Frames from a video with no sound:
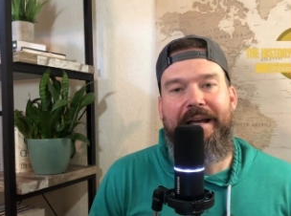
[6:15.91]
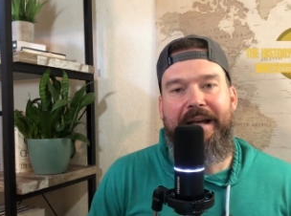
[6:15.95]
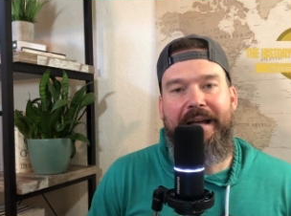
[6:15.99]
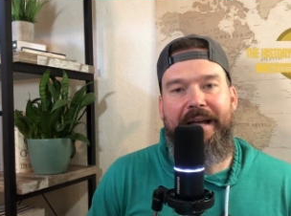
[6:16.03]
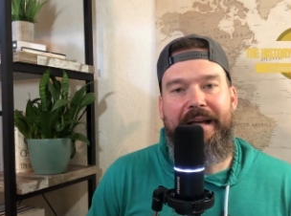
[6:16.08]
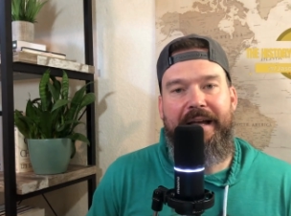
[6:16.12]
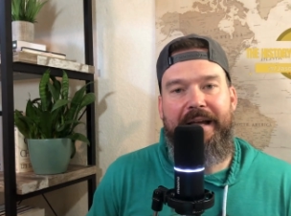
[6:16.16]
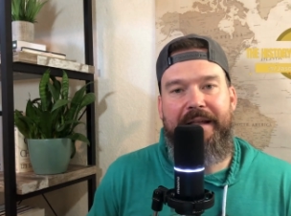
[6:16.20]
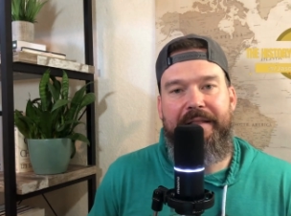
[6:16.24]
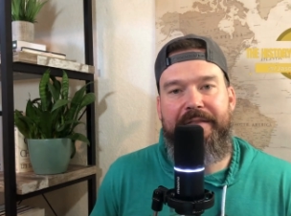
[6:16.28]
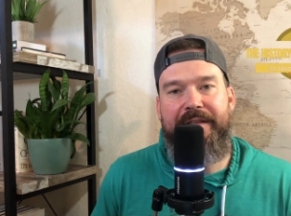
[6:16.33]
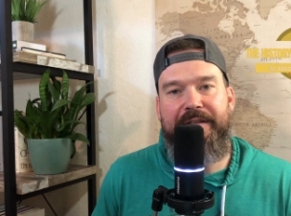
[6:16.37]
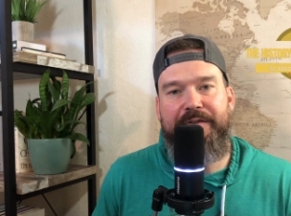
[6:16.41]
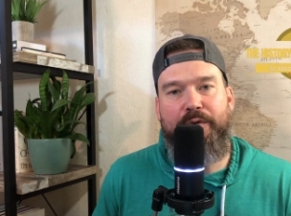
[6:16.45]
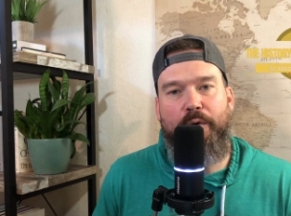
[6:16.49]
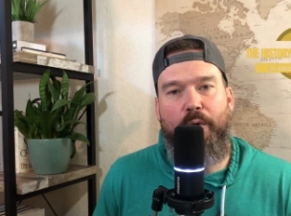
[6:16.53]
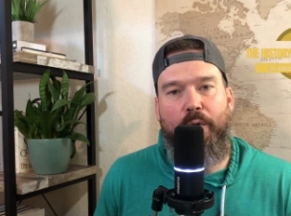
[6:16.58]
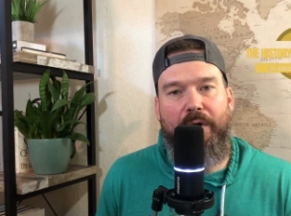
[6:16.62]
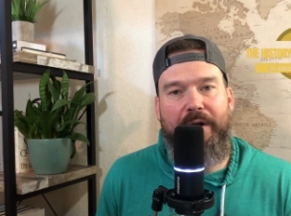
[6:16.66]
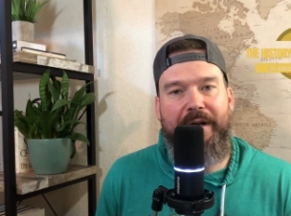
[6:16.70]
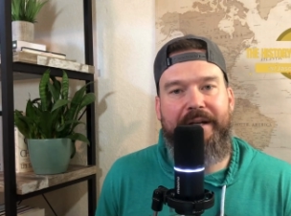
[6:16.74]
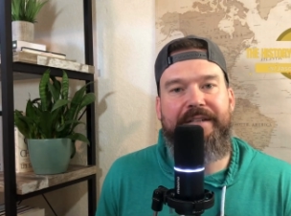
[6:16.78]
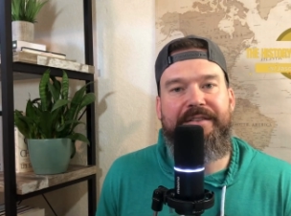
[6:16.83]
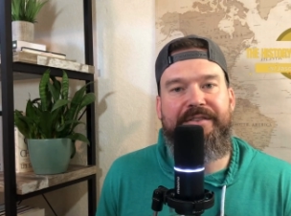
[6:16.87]
And this
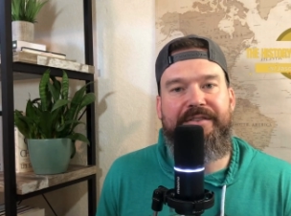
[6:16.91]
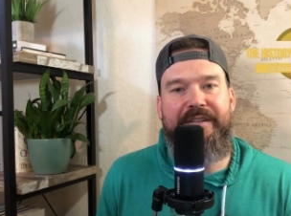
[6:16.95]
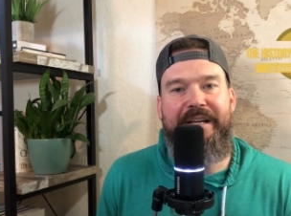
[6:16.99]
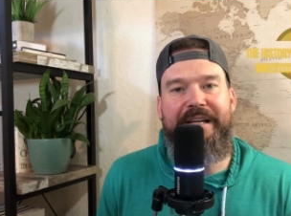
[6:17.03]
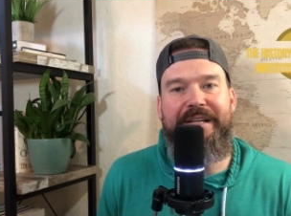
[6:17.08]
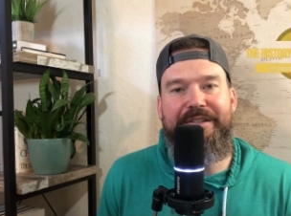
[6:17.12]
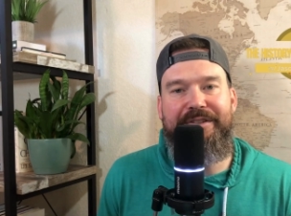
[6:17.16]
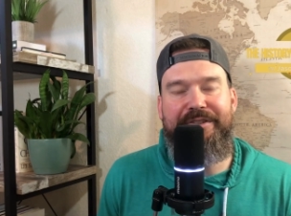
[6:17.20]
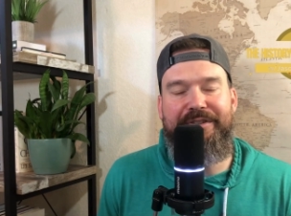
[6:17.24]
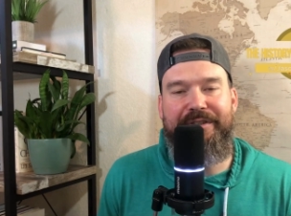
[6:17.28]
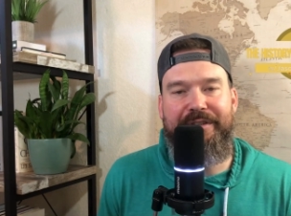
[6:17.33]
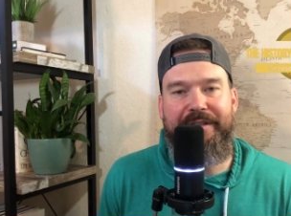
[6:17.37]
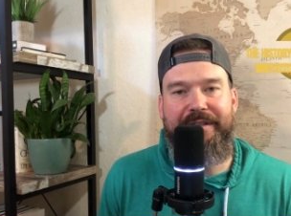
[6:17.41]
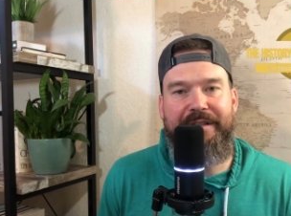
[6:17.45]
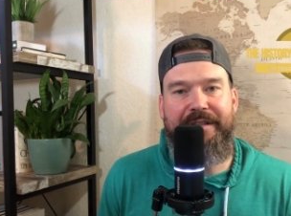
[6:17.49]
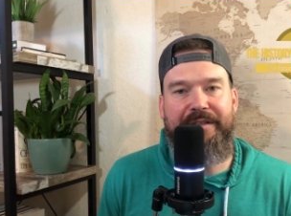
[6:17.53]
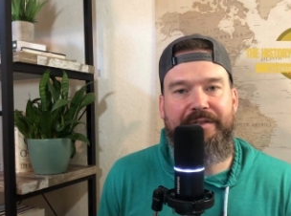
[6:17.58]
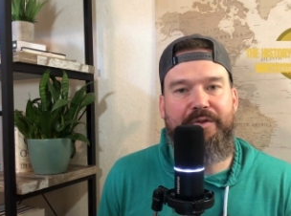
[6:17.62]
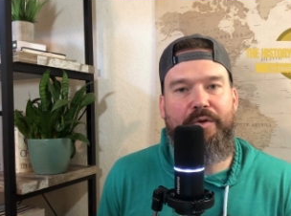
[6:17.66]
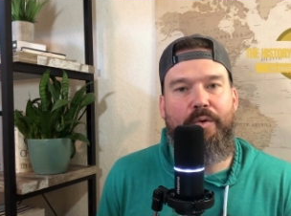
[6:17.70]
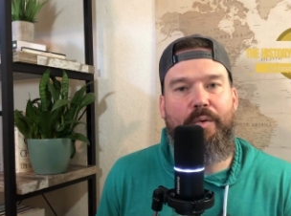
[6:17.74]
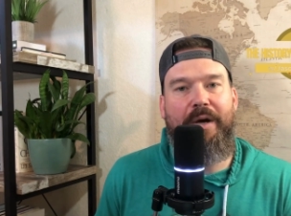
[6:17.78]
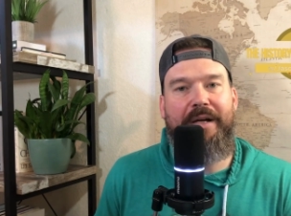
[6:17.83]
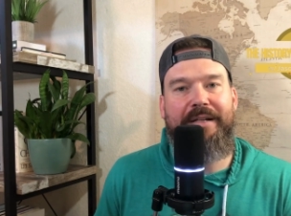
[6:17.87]
organization
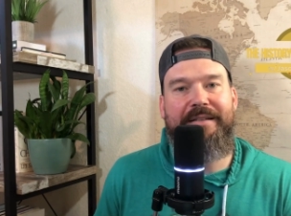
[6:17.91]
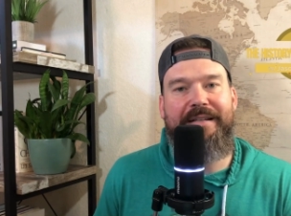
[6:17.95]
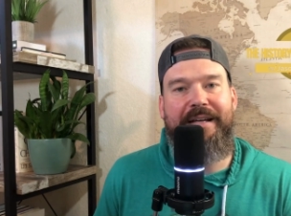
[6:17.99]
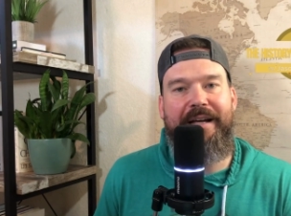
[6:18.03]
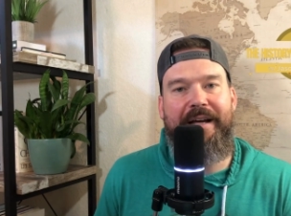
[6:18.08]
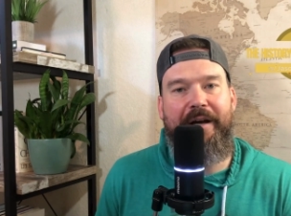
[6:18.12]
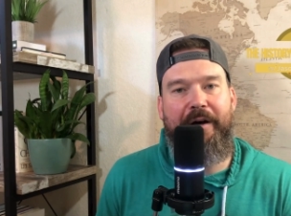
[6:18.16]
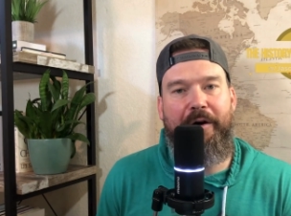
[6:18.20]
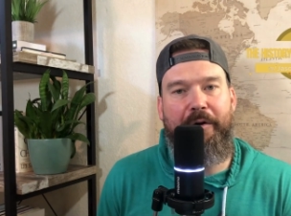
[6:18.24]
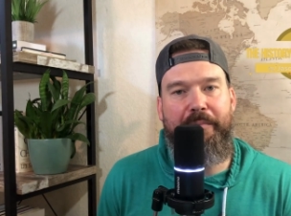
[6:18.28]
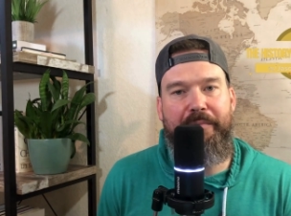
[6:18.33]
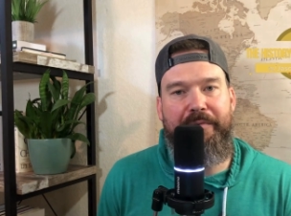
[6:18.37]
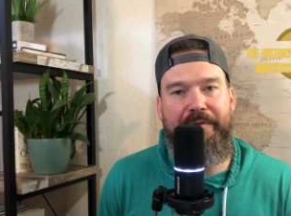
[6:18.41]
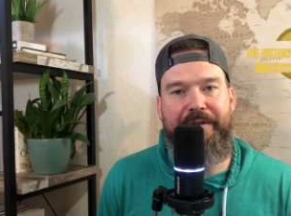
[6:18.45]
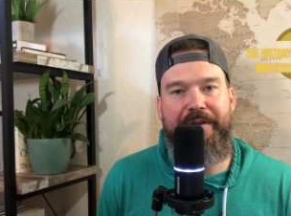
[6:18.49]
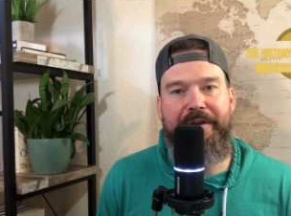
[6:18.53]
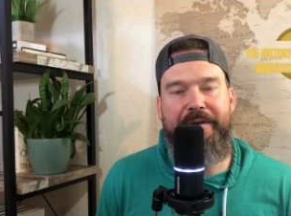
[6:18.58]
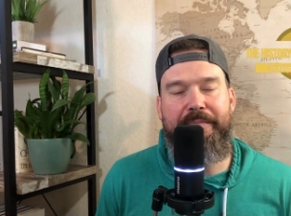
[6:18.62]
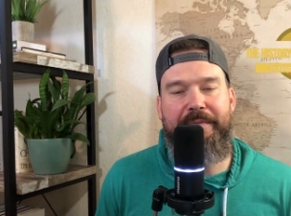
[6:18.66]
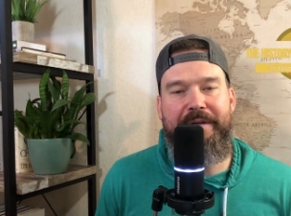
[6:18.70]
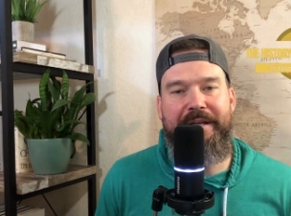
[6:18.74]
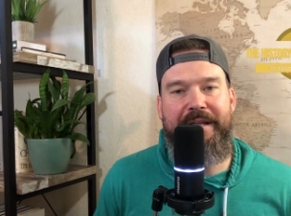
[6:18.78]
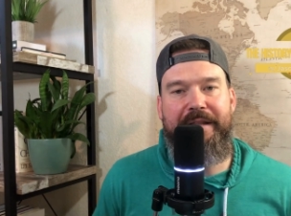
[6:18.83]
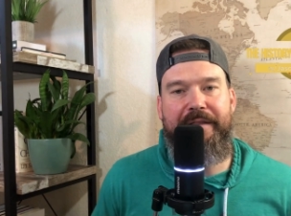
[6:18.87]
is going to help
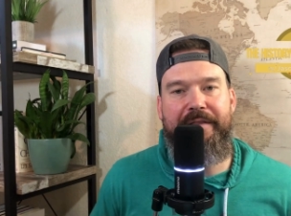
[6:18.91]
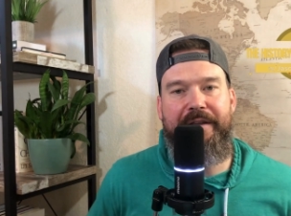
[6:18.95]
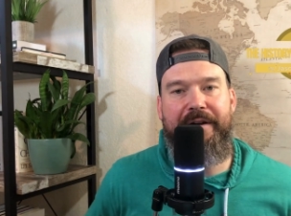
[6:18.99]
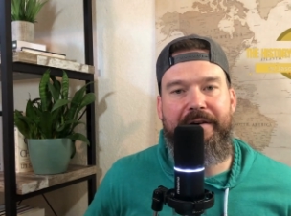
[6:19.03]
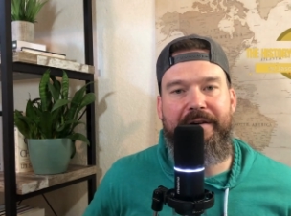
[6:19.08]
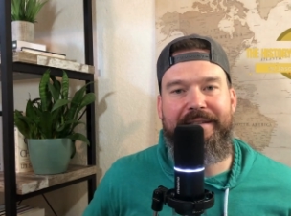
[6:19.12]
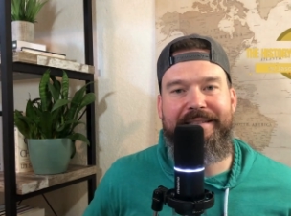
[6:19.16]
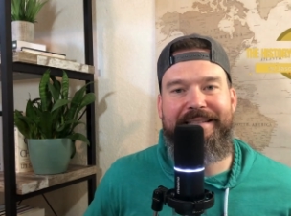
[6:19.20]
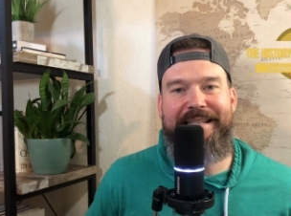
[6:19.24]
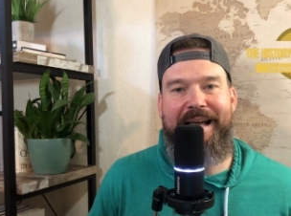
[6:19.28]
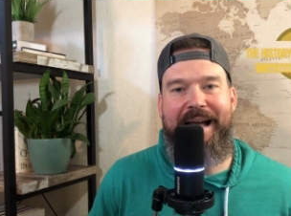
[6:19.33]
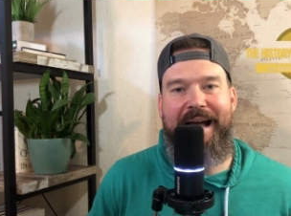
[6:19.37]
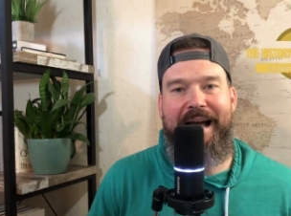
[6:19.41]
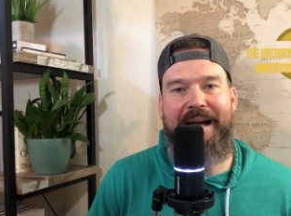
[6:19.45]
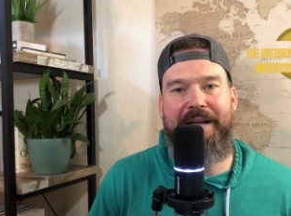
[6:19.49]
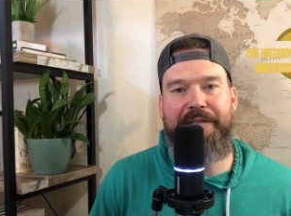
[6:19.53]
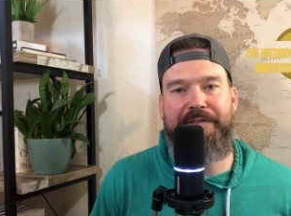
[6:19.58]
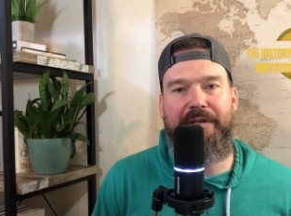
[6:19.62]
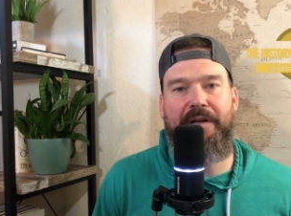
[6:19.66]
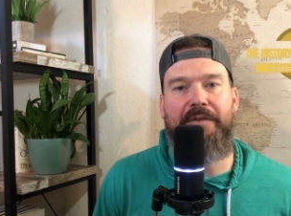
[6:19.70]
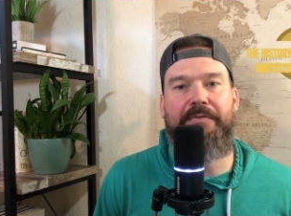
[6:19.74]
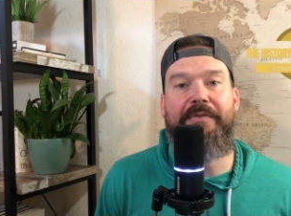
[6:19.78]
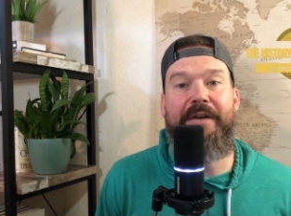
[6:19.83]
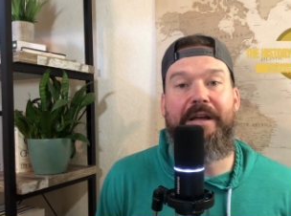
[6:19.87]
them in their
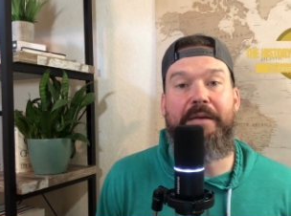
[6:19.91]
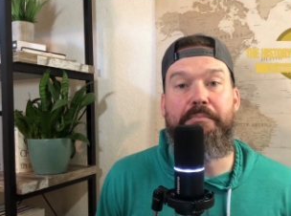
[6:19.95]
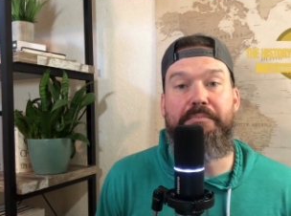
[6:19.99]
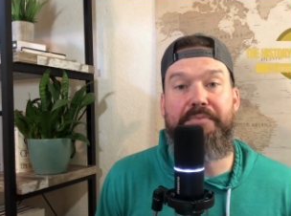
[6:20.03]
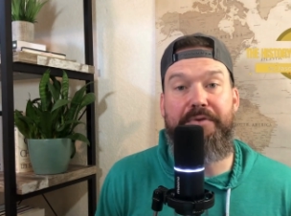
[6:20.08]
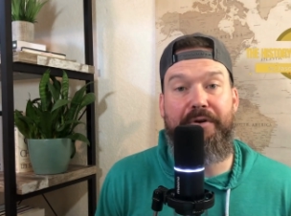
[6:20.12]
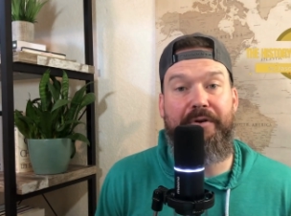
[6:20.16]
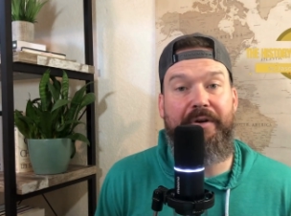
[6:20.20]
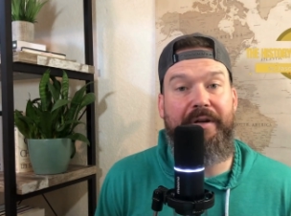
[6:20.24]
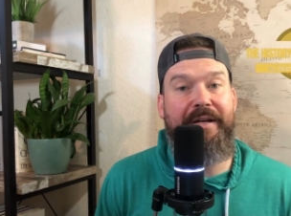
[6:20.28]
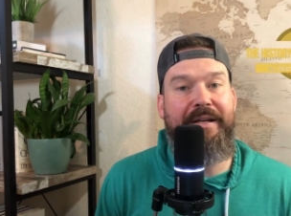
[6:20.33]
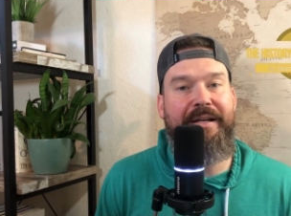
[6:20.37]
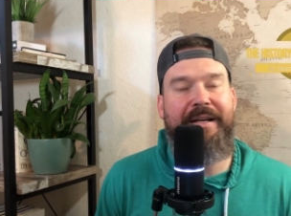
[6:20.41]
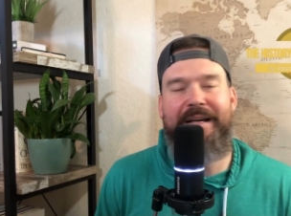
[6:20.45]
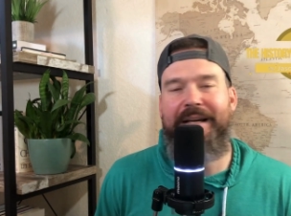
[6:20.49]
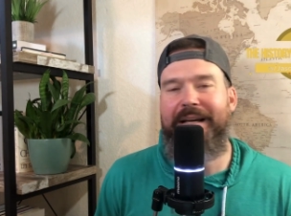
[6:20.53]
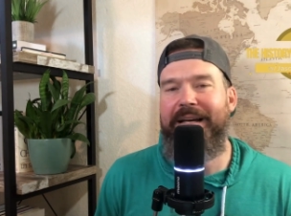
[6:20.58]
attacks on Van Buren,